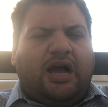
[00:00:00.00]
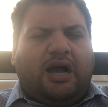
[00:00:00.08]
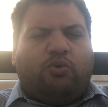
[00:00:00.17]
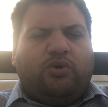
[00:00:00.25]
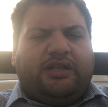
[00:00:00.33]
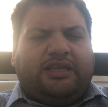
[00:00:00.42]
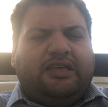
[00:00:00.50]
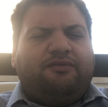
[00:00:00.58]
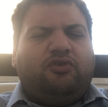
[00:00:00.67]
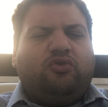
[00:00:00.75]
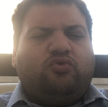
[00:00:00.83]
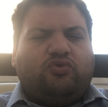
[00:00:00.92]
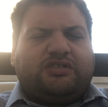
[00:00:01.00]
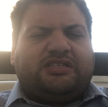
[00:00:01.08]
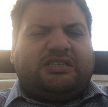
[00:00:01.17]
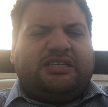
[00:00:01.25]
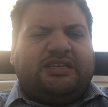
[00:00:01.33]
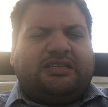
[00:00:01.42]
I will give you
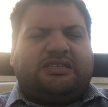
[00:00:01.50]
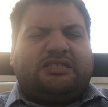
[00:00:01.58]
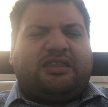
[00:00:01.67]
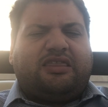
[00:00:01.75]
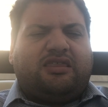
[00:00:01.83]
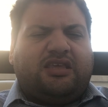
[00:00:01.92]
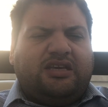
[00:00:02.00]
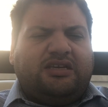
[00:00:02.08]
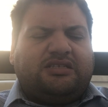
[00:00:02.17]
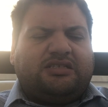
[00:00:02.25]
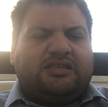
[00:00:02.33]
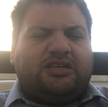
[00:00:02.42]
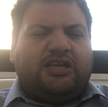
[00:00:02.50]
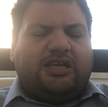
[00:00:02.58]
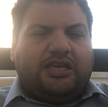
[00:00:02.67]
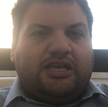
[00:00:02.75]
six things